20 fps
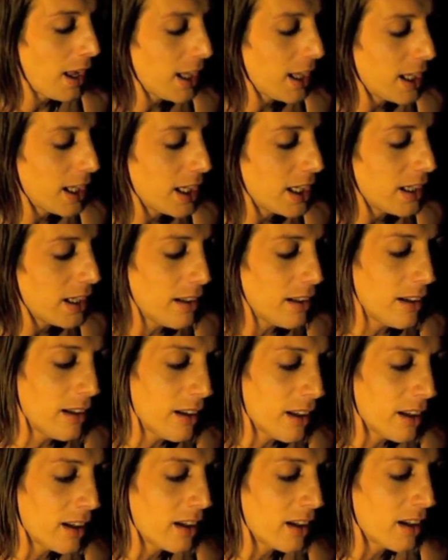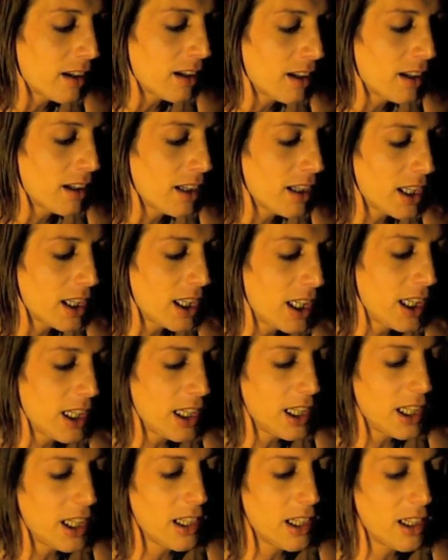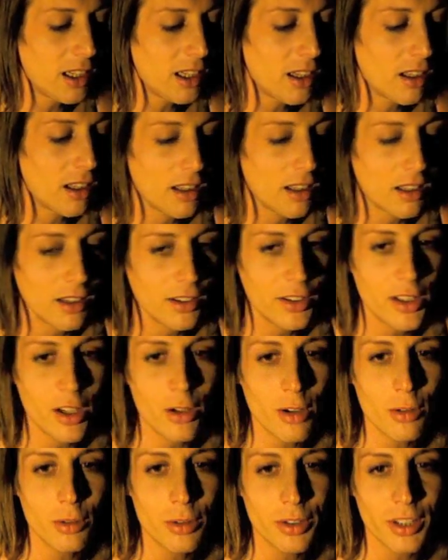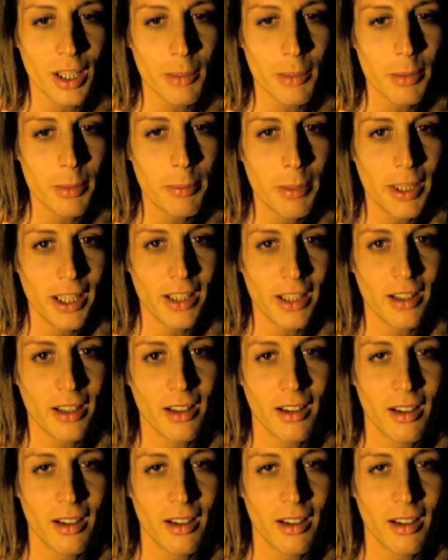and he knows I'm a bit,